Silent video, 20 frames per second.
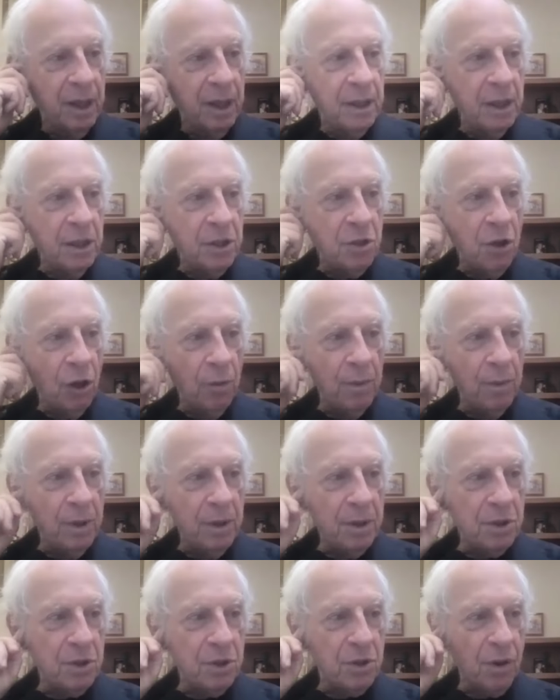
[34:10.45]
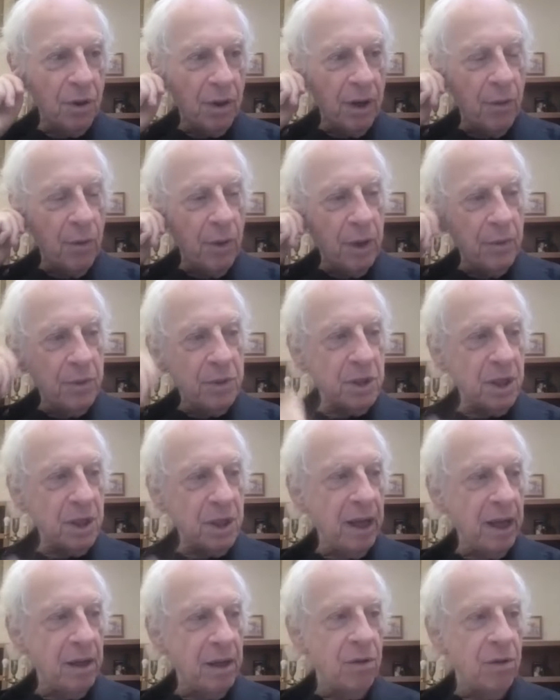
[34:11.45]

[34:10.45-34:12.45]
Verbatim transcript: he told me the story, what it was like